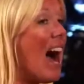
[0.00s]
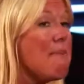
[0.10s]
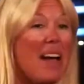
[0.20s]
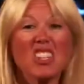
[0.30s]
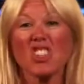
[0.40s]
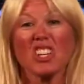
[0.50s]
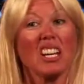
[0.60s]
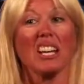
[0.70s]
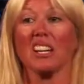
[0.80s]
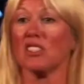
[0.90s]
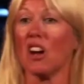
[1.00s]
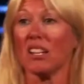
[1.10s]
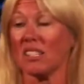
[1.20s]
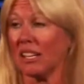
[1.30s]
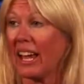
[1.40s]
I'm actually getting
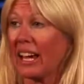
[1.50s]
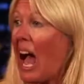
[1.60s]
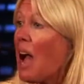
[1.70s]
exhausted. Like,